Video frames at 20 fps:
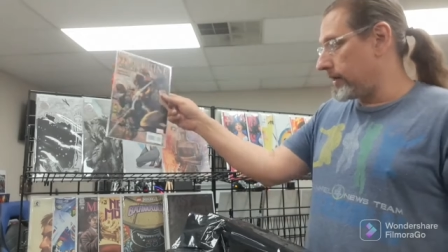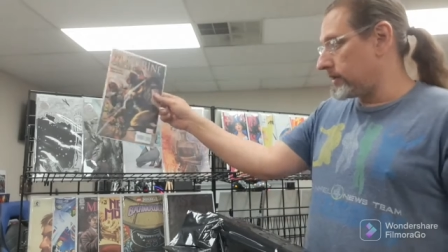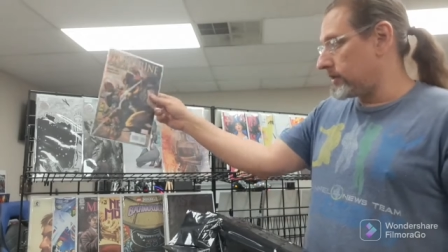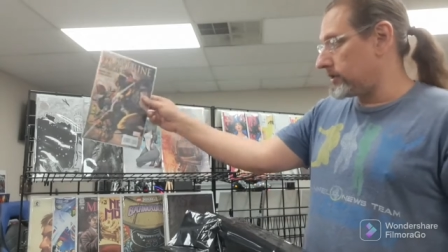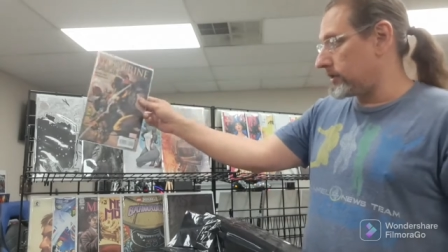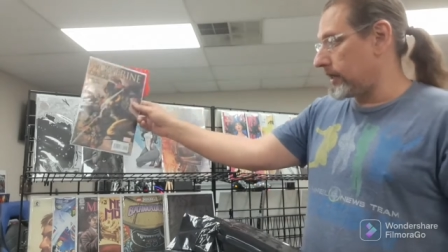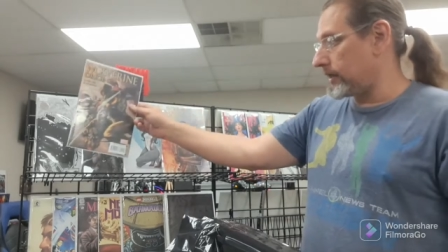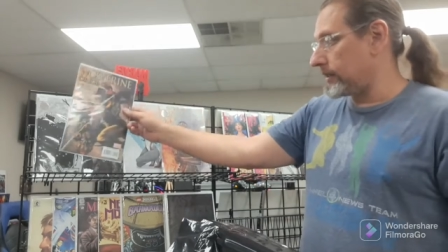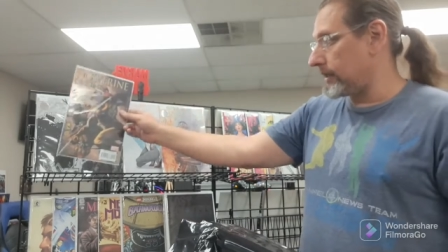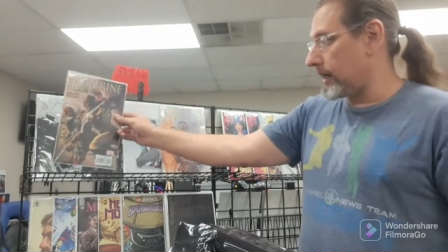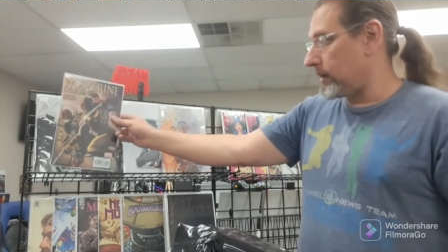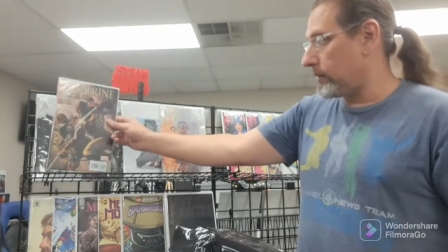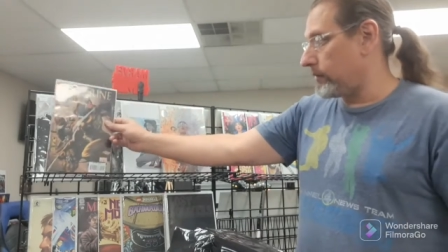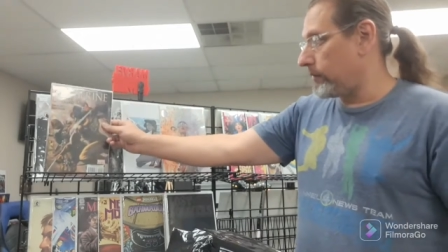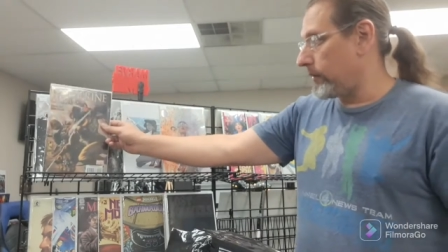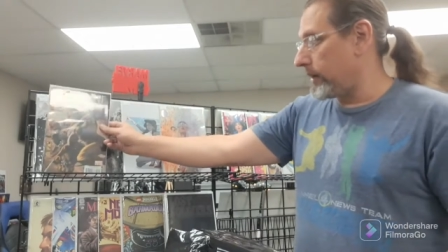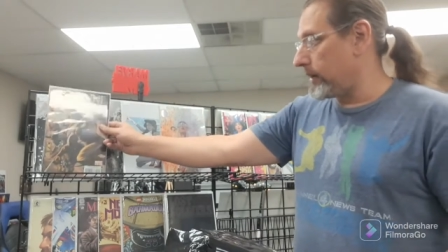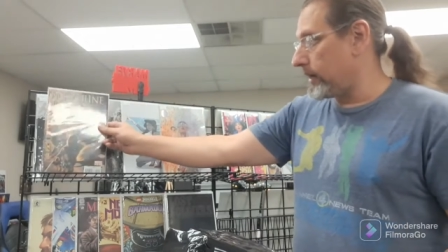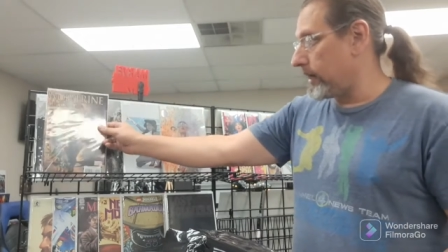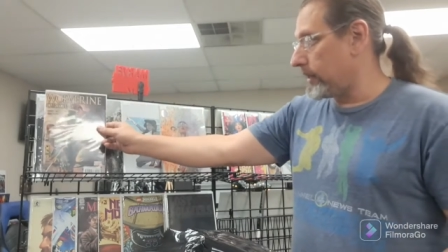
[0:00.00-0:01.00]
ahead and set that
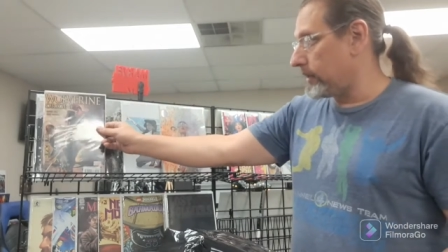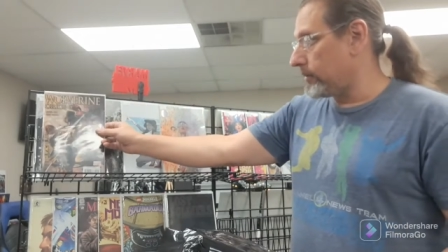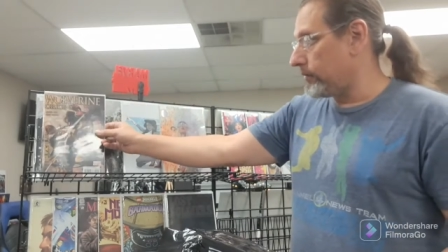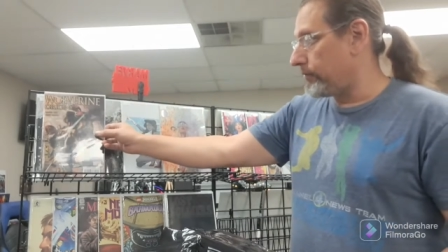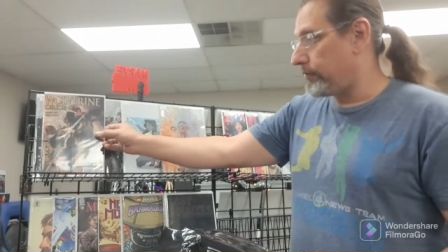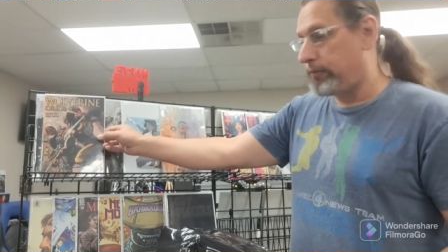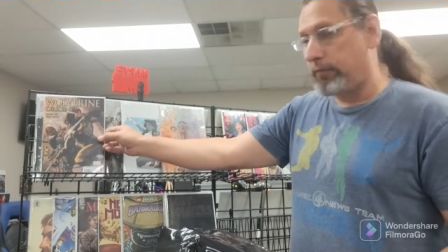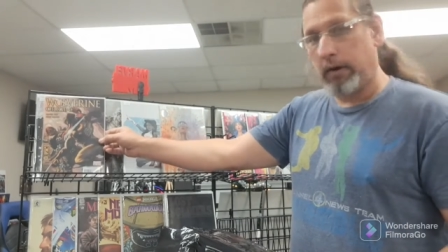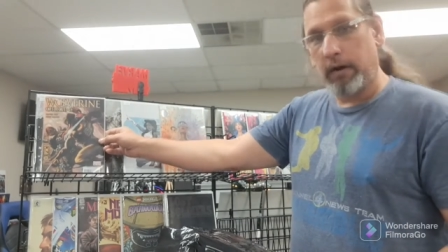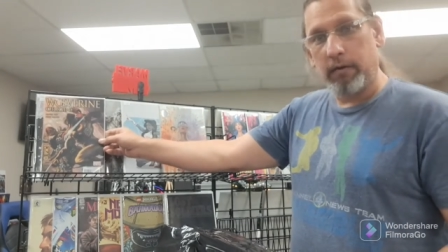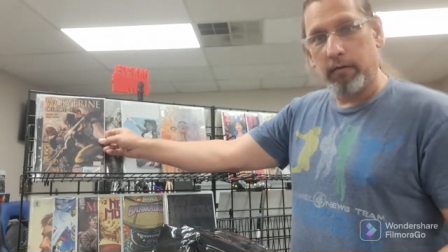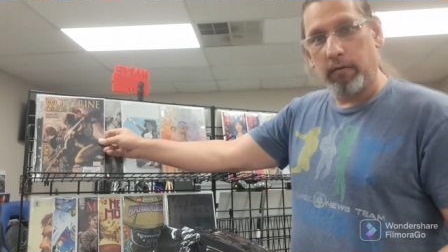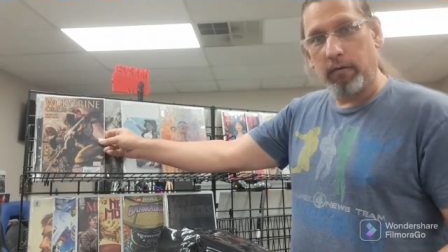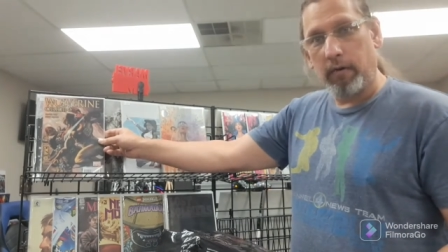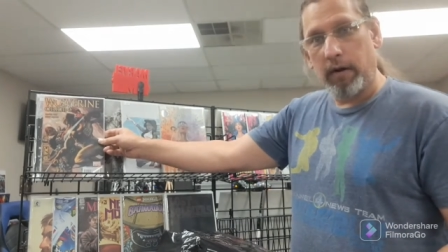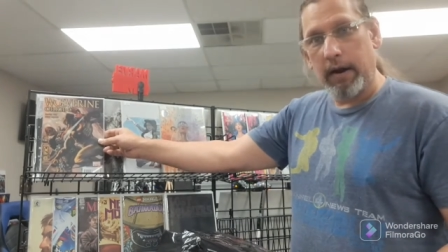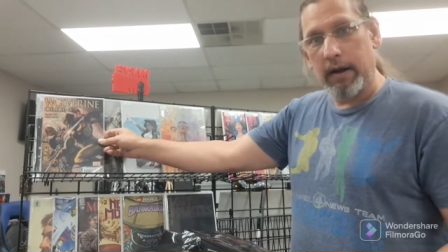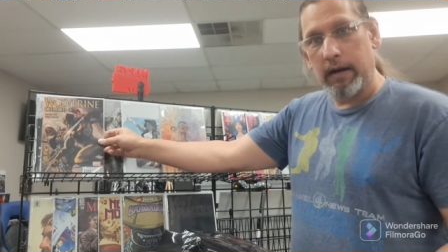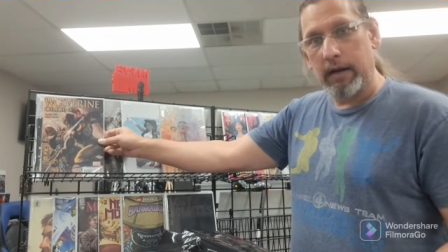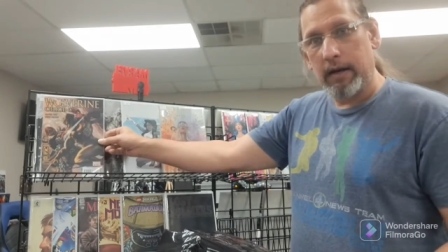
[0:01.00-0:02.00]
one right in the front
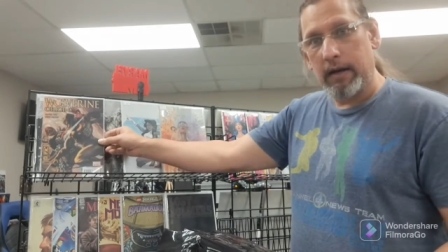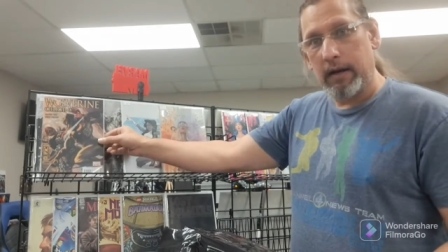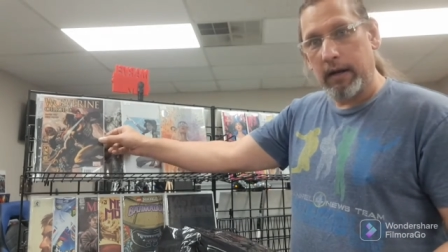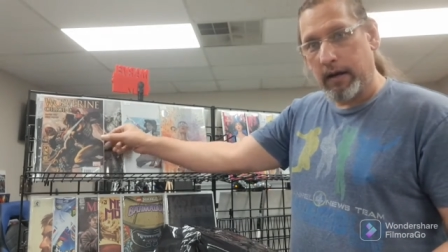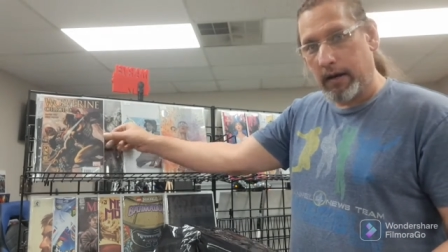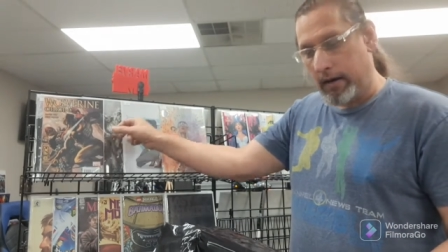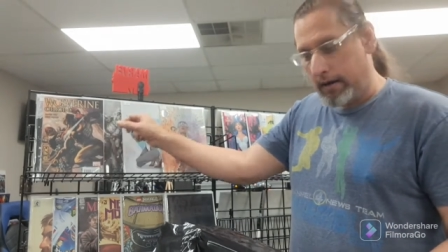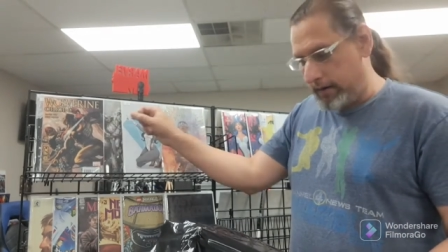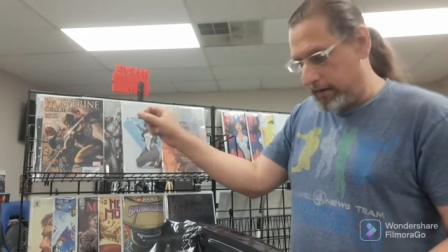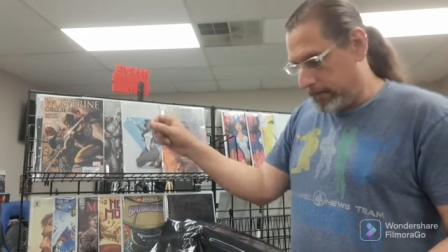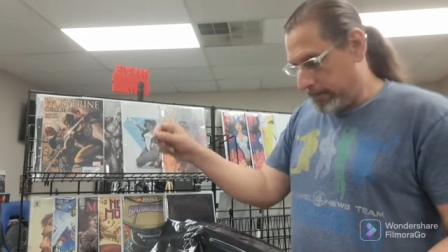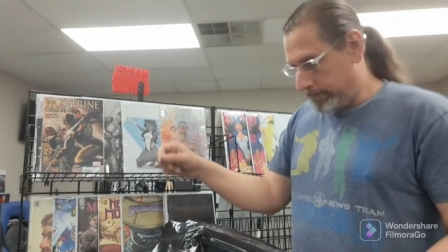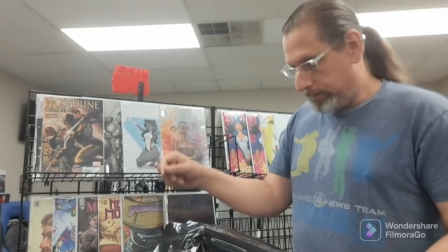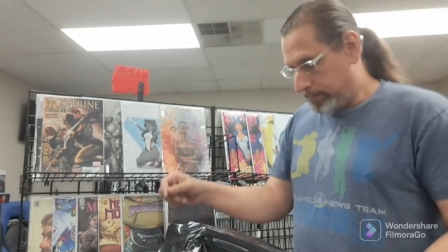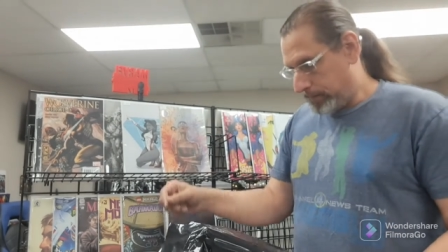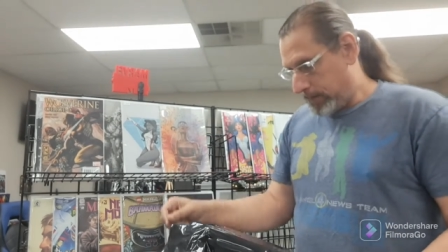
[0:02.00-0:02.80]
right here.